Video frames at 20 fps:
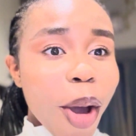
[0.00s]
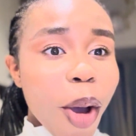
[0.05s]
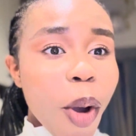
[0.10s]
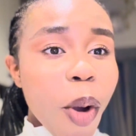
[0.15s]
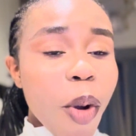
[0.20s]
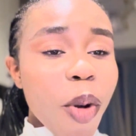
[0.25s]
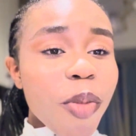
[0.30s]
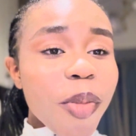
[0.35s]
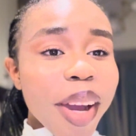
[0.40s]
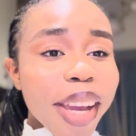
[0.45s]

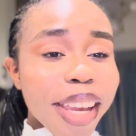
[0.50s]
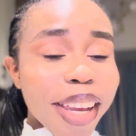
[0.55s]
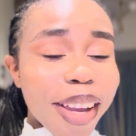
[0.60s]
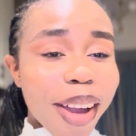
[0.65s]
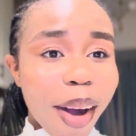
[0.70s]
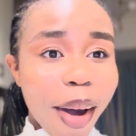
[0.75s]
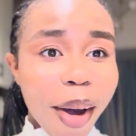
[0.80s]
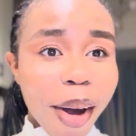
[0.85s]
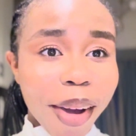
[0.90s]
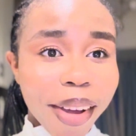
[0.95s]
oh my
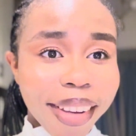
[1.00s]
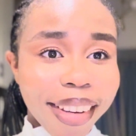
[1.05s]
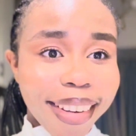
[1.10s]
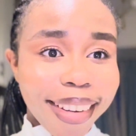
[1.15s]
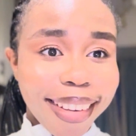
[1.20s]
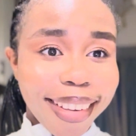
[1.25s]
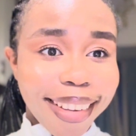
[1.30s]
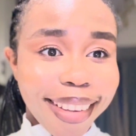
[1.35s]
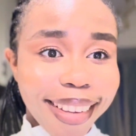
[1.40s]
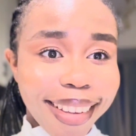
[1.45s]
god.
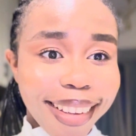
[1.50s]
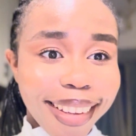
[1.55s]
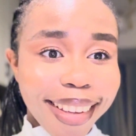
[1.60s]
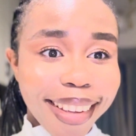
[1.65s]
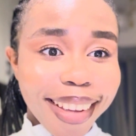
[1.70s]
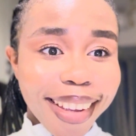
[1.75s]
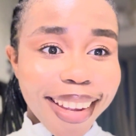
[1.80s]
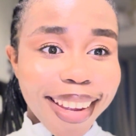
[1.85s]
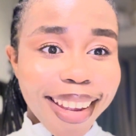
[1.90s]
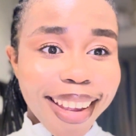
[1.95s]

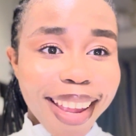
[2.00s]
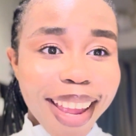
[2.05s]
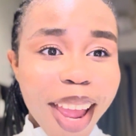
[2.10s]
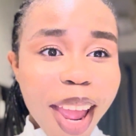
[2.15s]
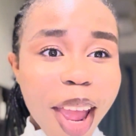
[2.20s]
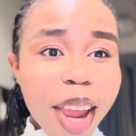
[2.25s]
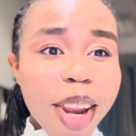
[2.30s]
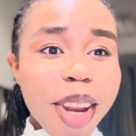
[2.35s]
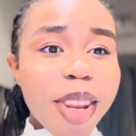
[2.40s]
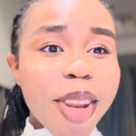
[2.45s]

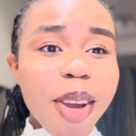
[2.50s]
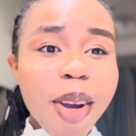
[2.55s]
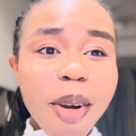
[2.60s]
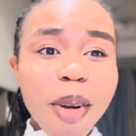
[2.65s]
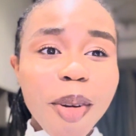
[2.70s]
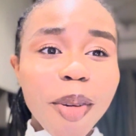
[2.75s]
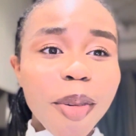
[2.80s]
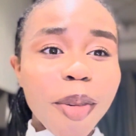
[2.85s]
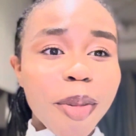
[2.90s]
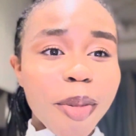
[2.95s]

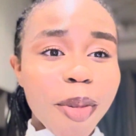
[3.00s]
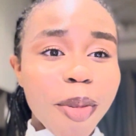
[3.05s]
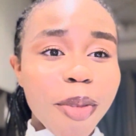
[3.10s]
No